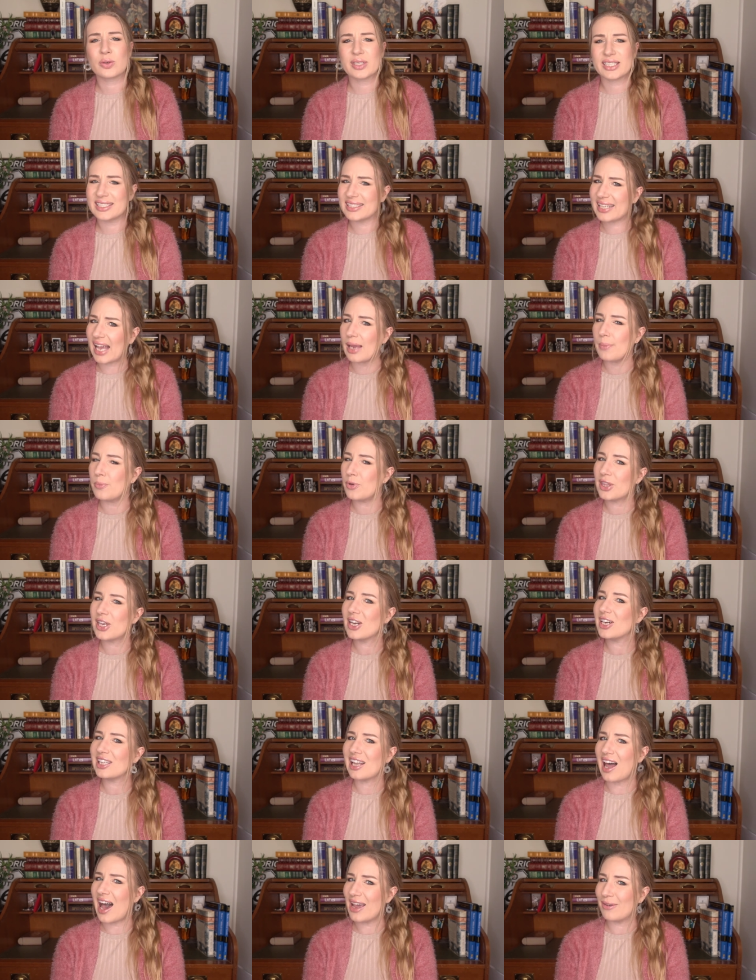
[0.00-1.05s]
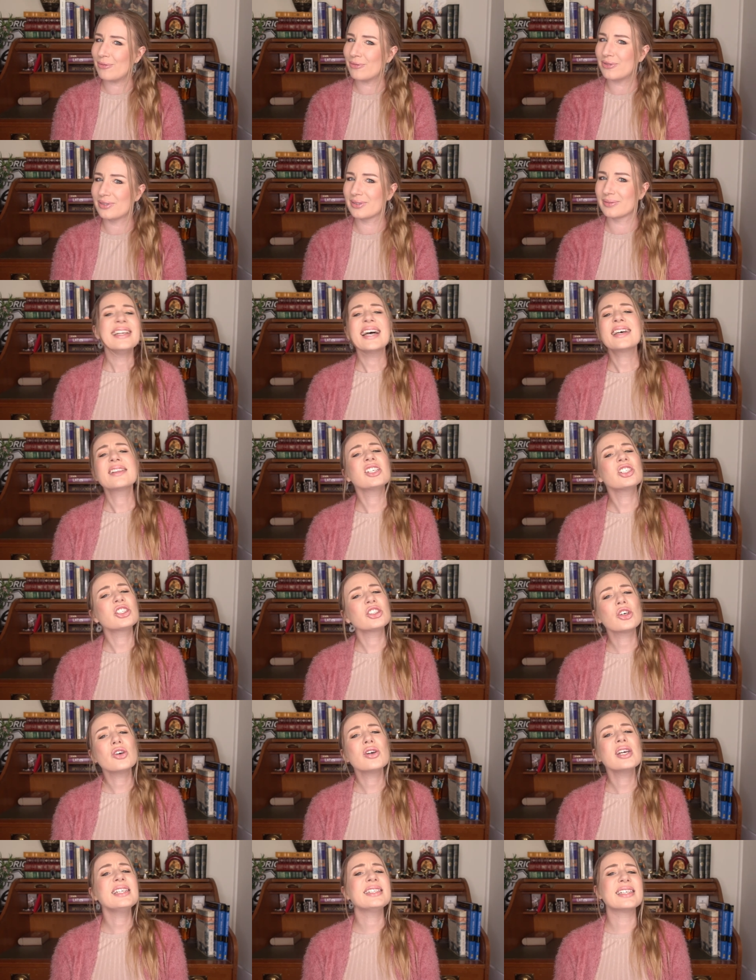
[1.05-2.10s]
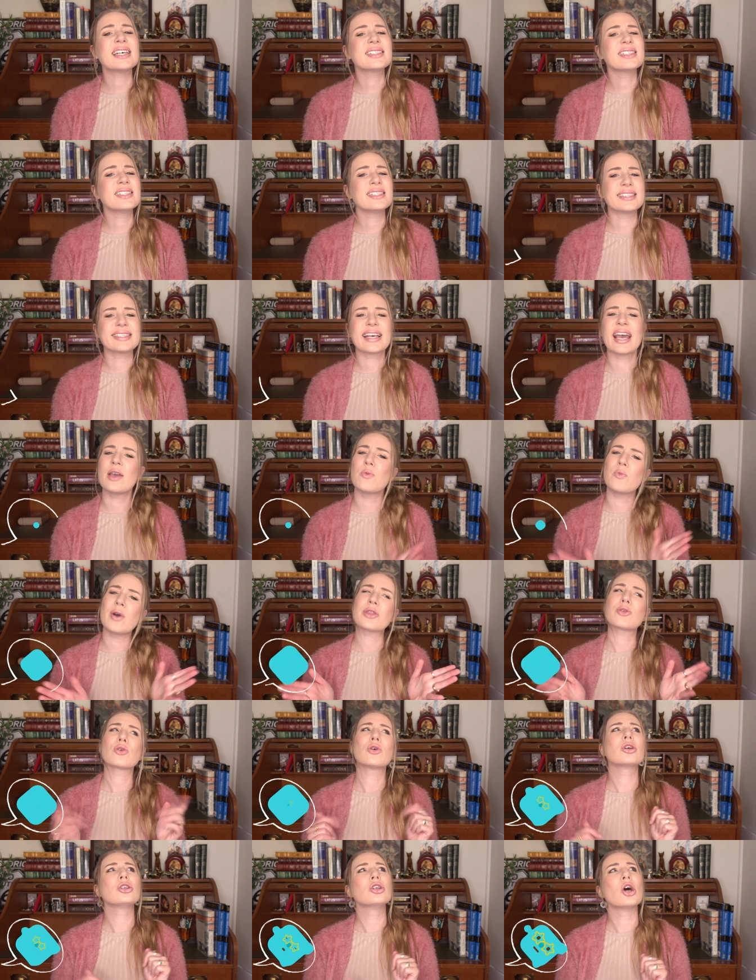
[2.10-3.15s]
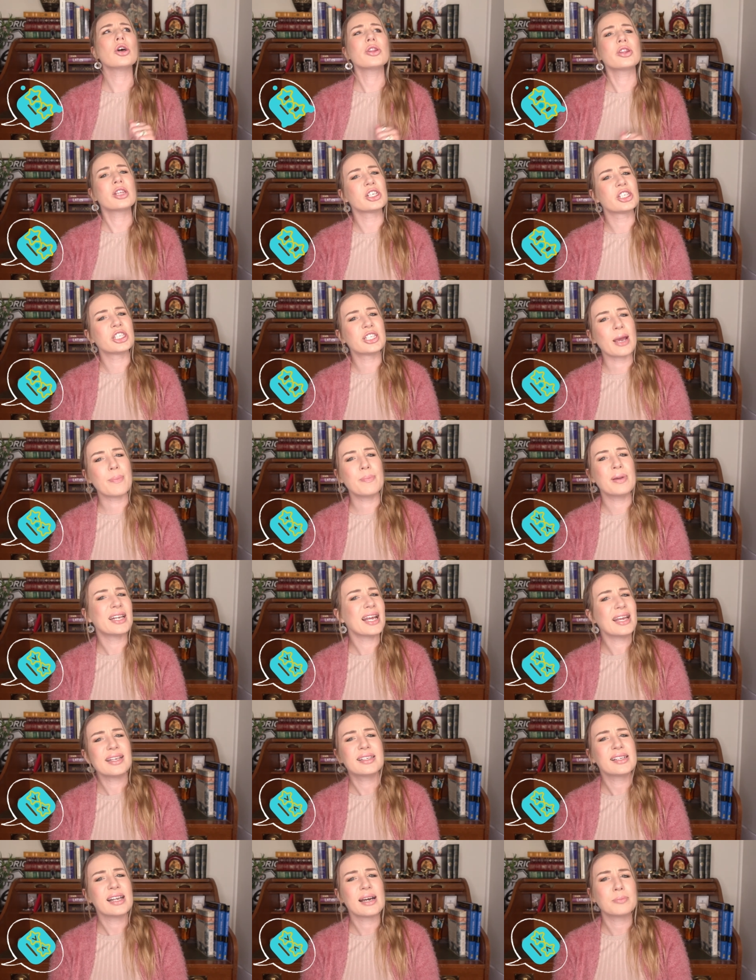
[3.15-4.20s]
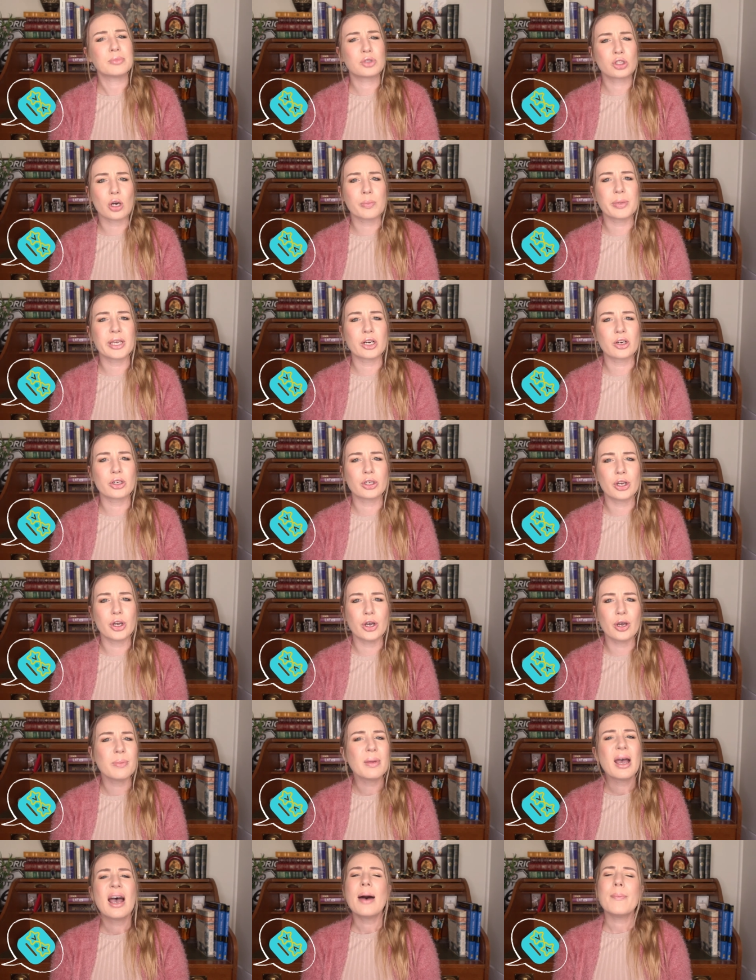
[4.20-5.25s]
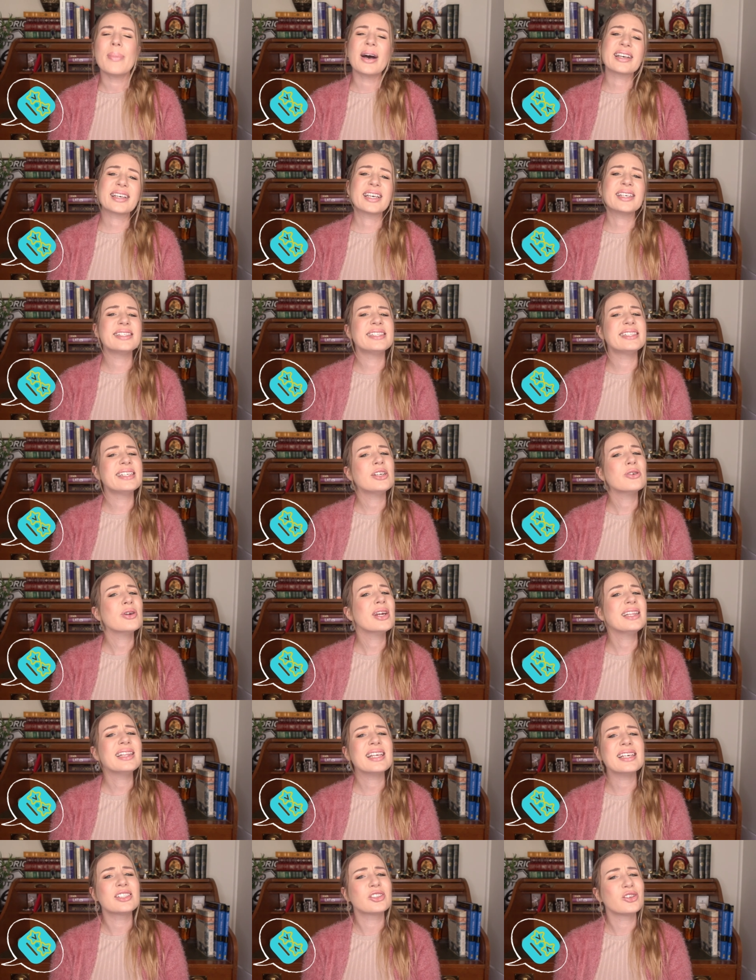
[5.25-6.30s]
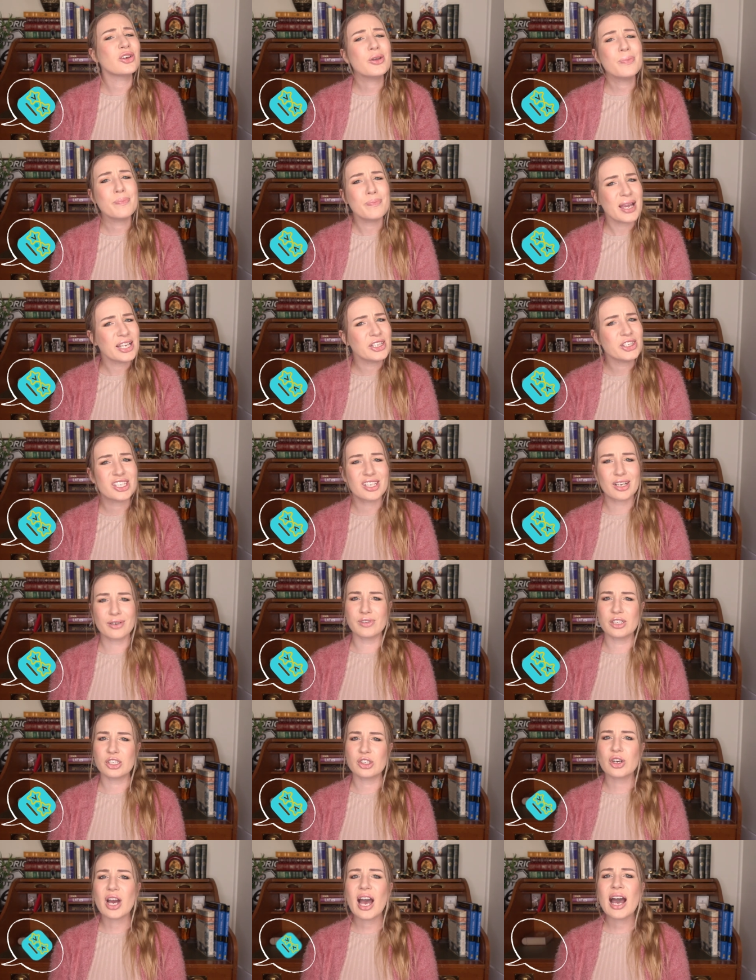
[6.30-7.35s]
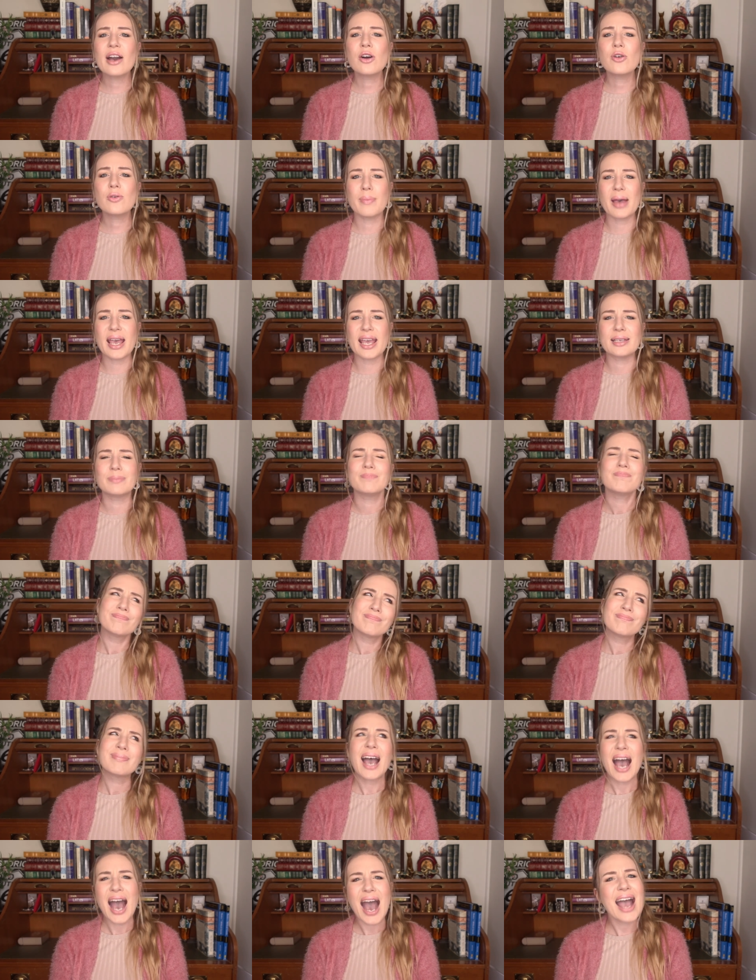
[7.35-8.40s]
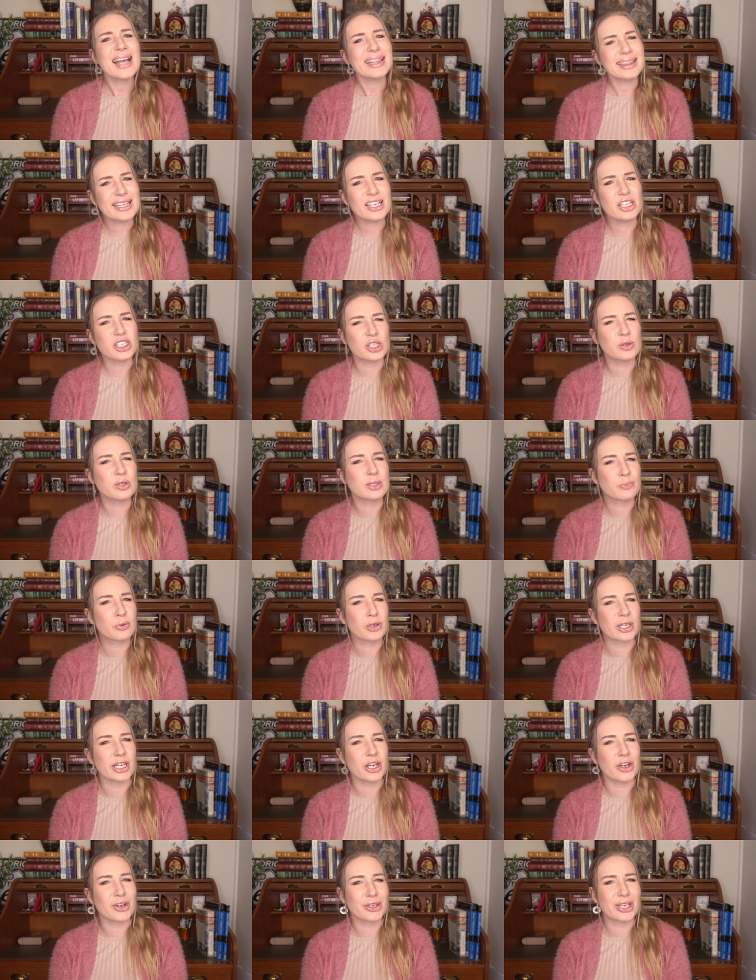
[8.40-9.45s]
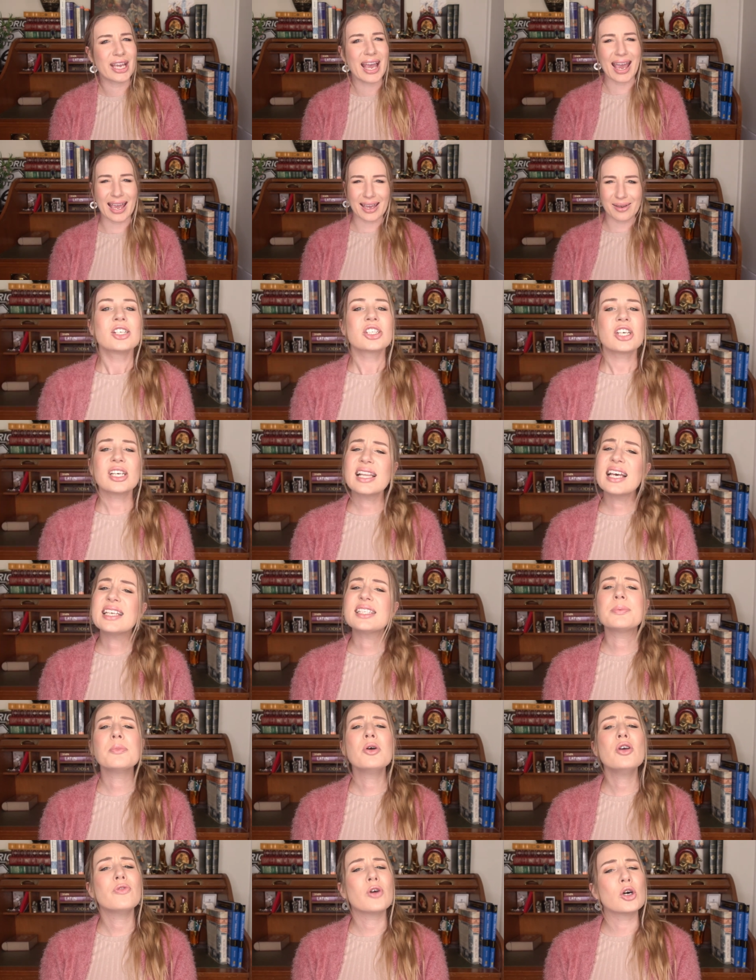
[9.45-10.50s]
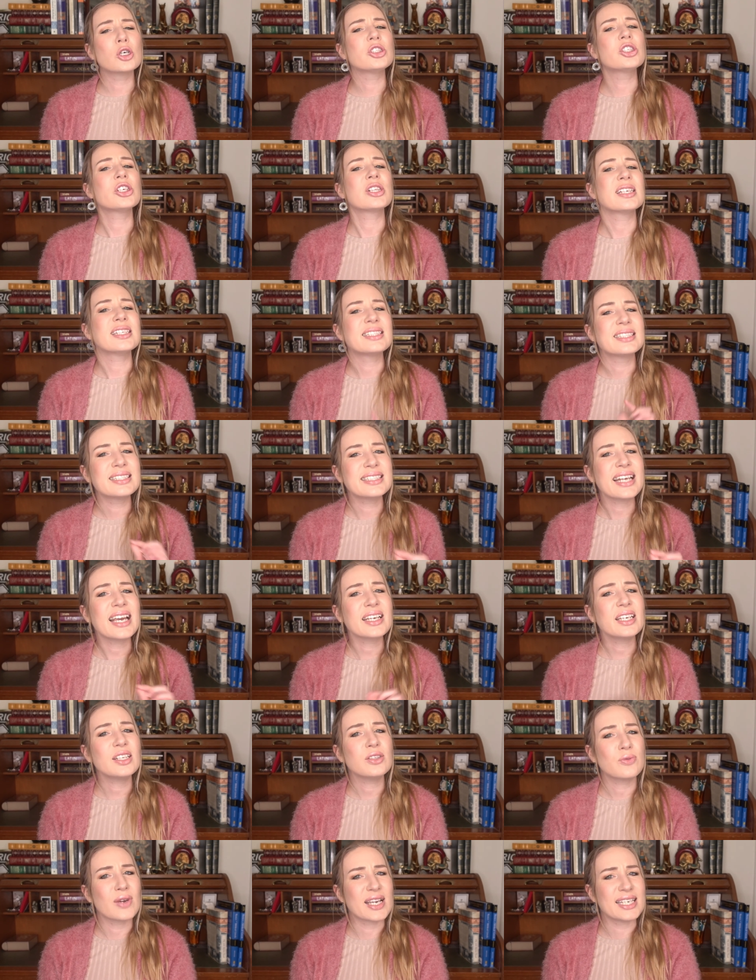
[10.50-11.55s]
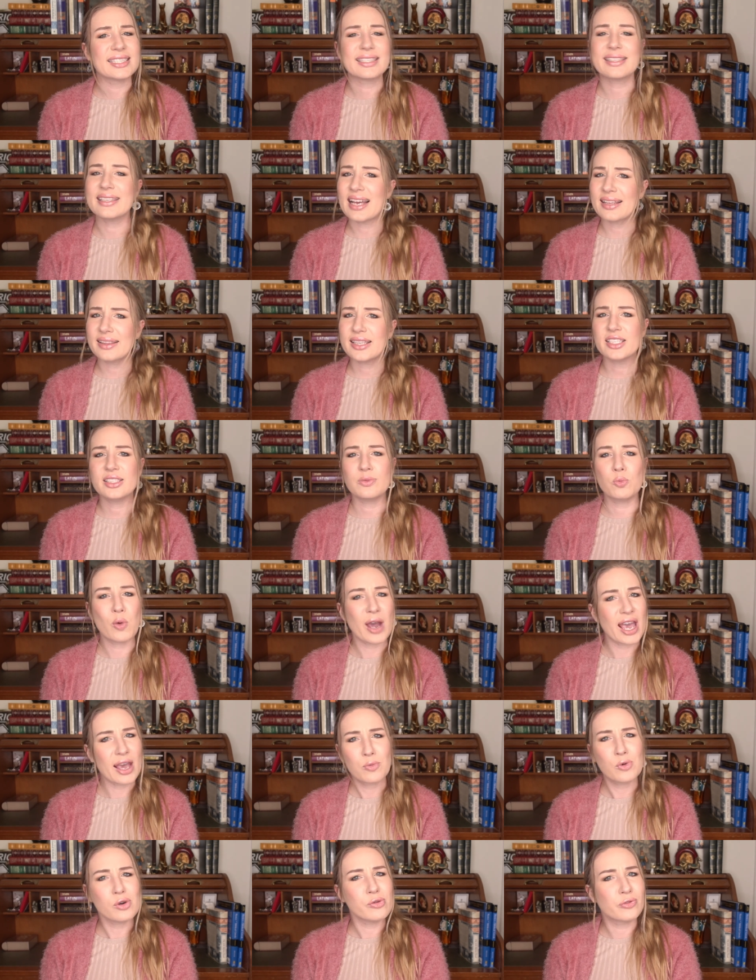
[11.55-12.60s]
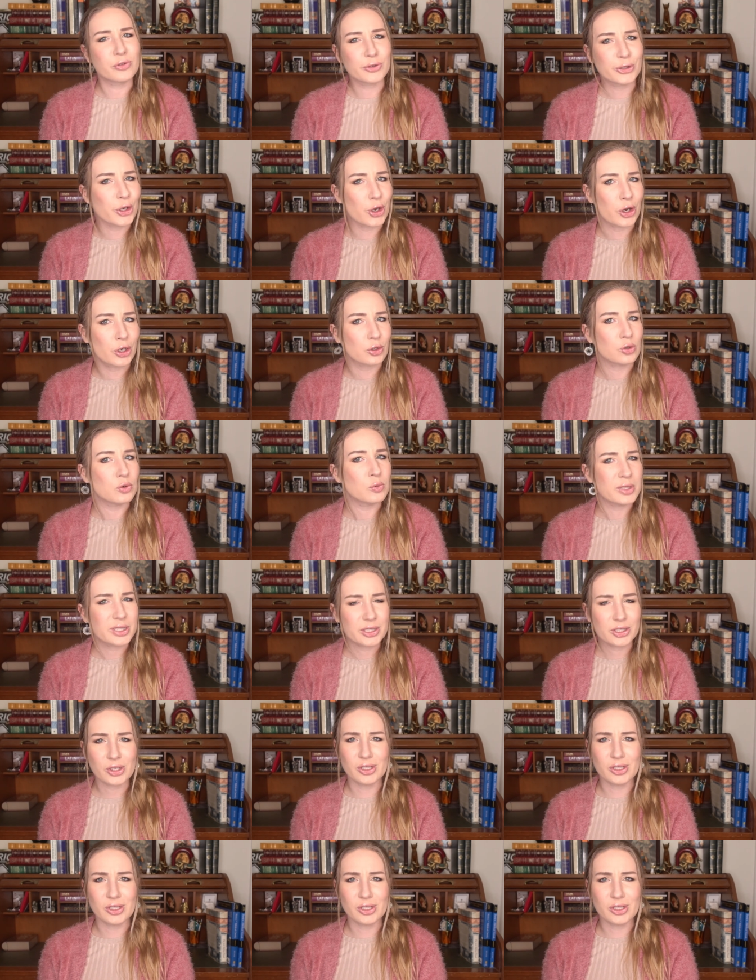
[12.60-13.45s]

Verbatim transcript: to escape with her life. Now, the story doesn't say whether or not the shepherd ended up dobbing on her, but considering there's no mention of a trial made, I think she was pretty okay. So let's move on to the second reason that this werewolf girdle was